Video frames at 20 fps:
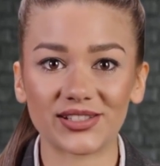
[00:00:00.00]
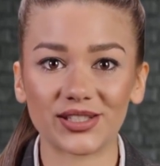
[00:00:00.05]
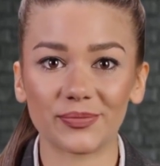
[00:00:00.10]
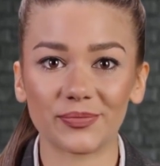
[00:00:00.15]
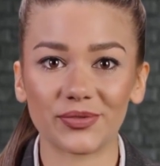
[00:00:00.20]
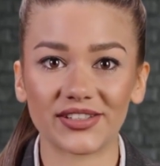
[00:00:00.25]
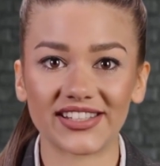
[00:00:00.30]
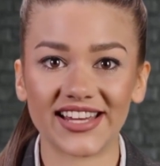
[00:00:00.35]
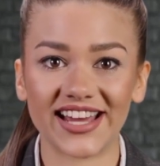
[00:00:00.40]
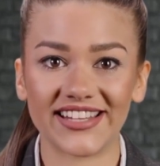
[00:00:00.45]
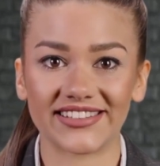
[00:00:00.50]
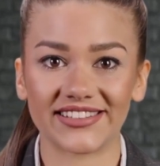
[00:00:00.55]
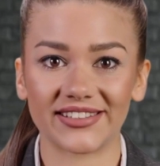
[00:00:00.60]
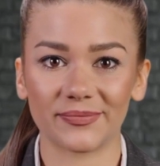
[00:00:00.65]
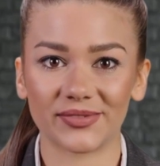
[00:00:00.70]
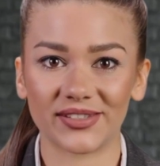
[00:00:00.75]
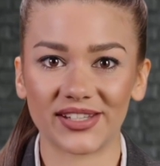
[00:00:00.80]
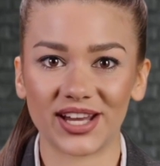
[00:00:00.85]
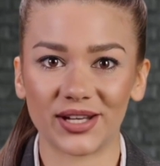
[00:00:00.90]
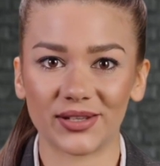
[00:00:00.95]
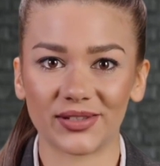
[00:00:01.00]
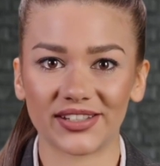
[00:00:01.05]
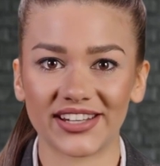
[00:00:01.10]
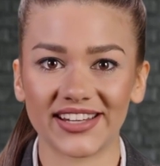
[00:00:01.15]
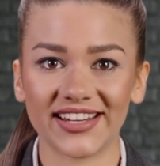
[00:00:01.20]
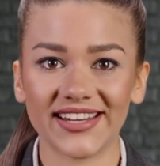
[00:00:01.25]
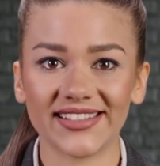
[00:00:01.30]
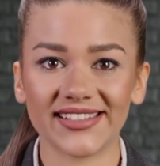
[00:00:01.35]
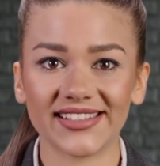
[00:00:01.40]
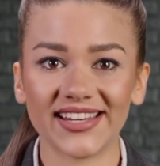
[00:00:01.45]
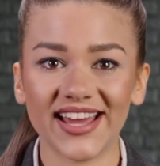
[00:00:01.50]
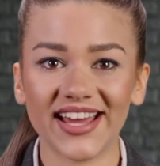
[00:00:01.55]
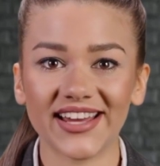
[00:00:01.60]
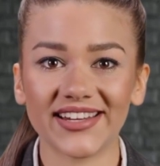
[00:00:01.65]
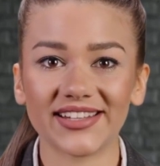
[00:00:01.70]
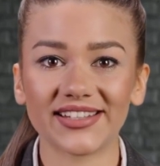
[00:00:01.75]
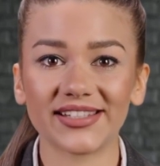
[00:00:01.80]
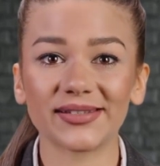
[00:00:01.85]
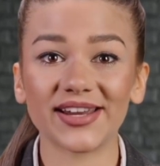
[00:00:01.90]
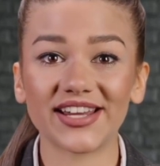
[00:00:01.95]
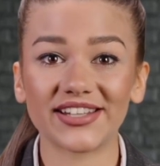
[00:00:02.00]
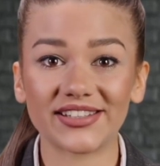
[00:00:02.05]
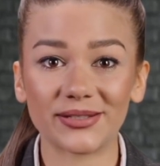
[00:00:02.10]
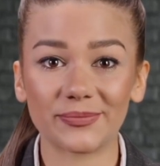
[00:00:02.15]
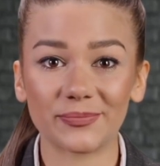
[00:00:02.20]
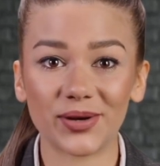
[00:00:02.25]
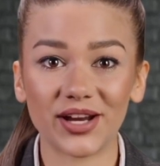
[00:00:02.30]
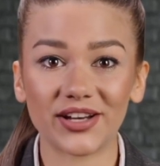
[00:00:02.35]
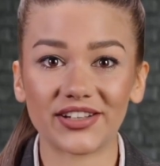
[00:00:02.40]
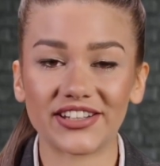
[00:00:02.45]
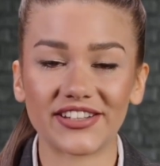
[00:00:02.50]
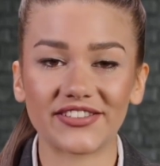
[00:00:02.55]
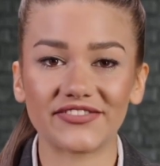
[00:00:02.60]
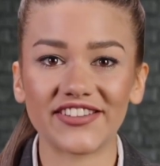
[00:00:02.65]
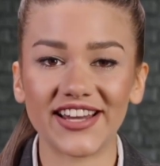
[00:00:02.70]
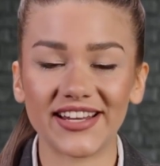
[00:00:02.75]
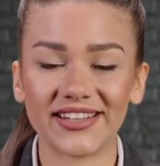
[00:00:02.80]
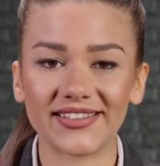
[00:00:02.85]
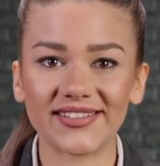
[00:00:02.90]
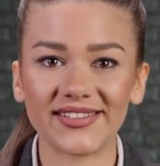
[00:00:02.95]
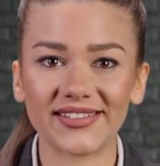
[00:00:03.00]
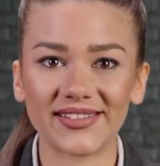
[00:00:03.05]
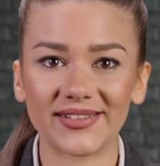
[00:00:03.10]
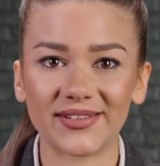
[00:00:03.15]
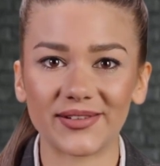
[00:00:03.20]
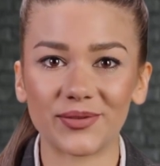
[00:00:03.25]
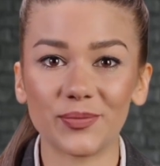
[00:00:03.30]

to protect themselves against unexpected market events,